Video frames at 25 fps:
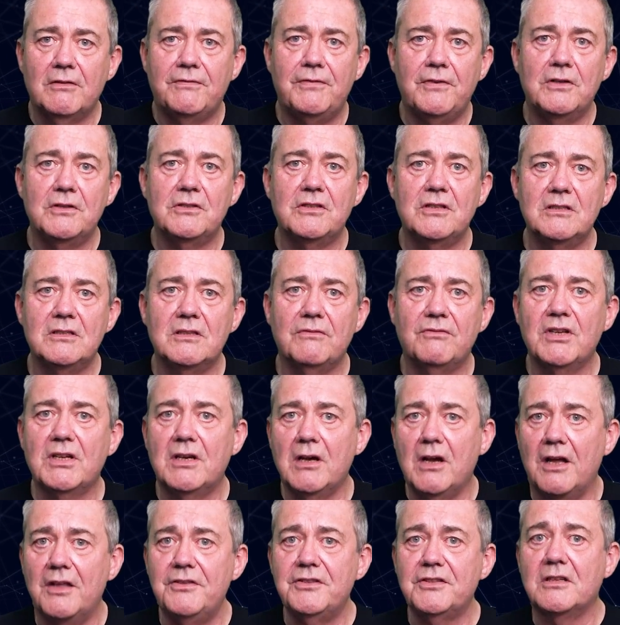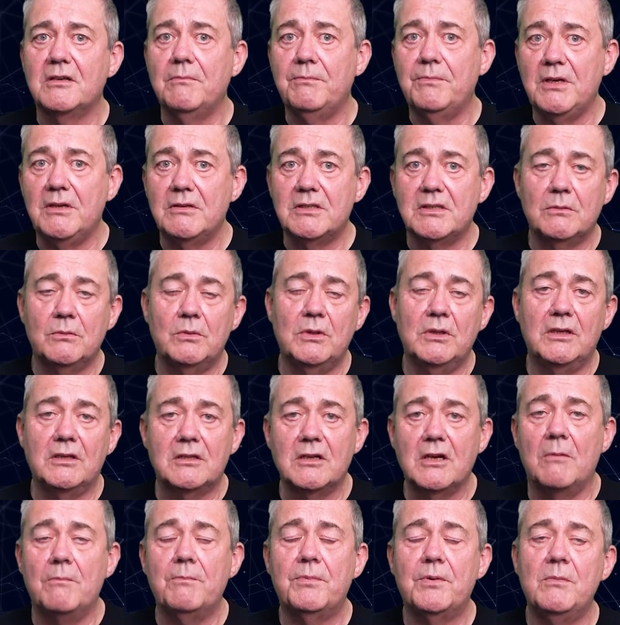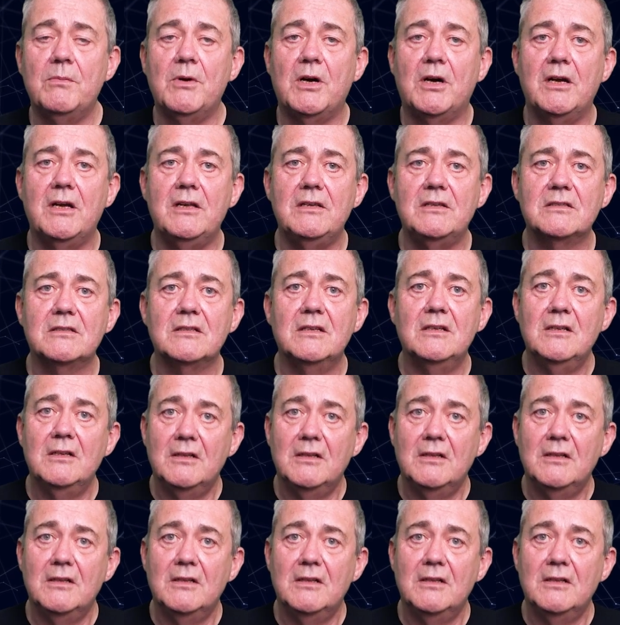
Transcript: functions of the guidance computer were compromised.